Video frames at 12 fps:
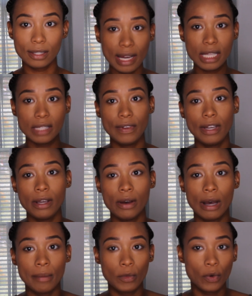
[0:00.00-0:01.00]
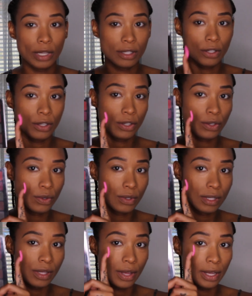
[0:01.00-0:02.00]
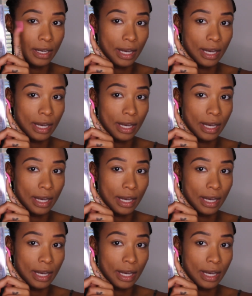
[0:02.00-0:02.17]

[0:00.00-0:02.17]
Today's video I'm going to use the